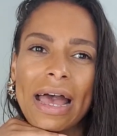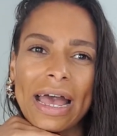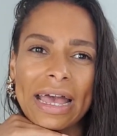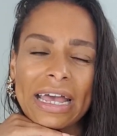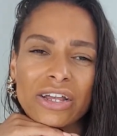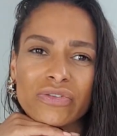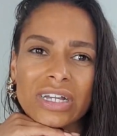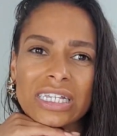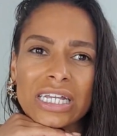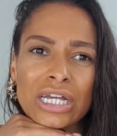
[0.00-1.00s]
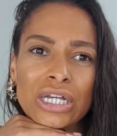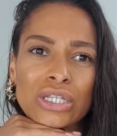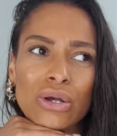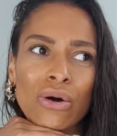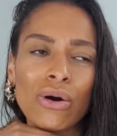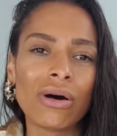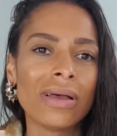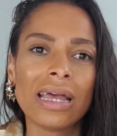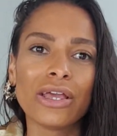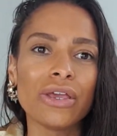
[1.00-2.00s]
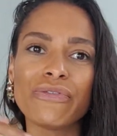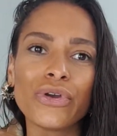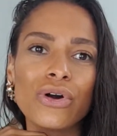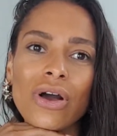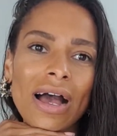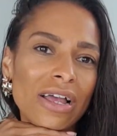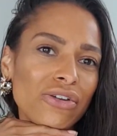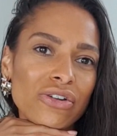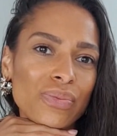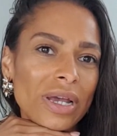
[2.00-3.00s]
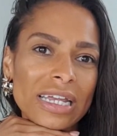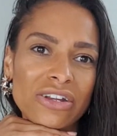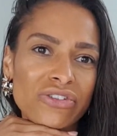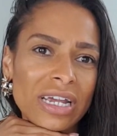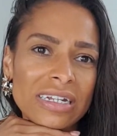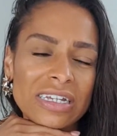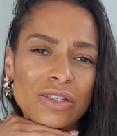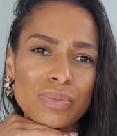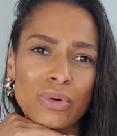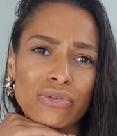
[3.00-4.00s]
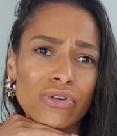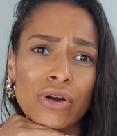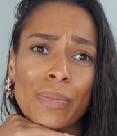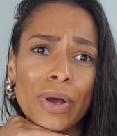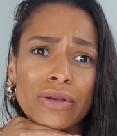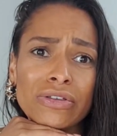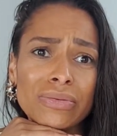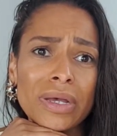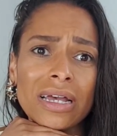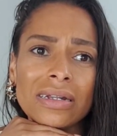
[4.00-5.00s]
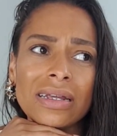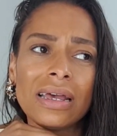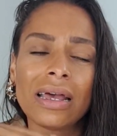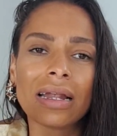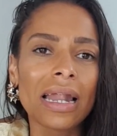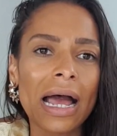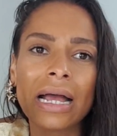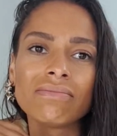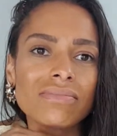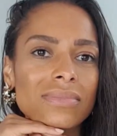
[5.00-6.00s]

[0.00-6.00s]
a hairdresser's, or if you're a guy and you're just working in JD Sports, you're a postman, like,